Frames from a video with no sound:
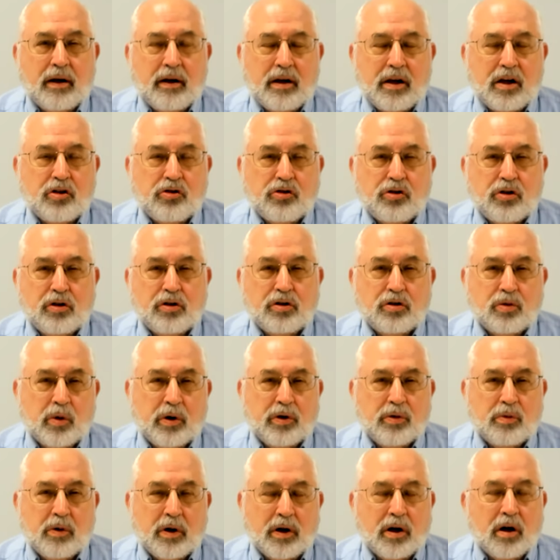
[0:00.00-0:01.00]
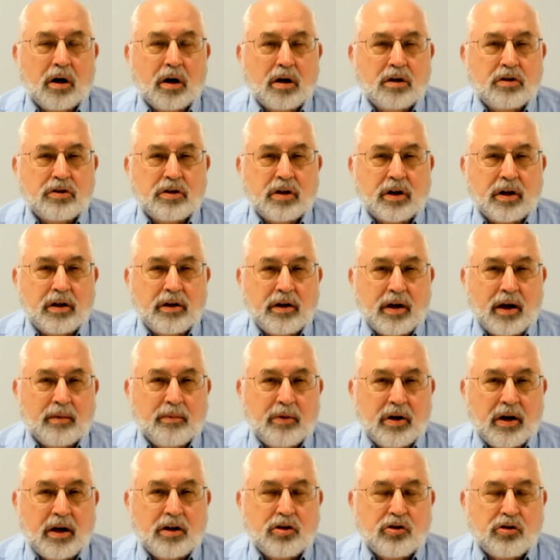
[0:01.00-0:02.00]
issues with regards to
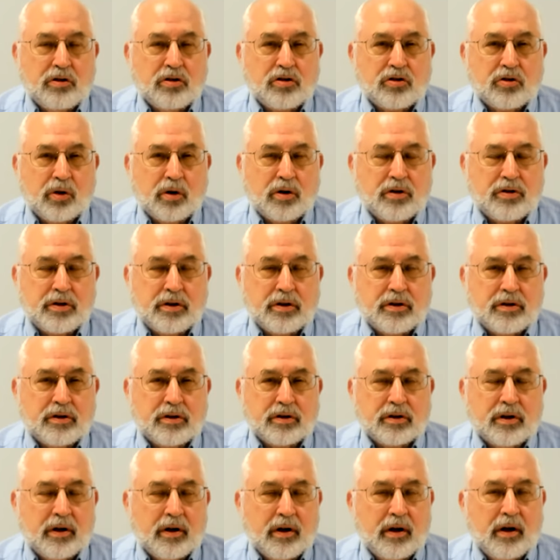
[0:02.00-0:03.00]
contamination sources.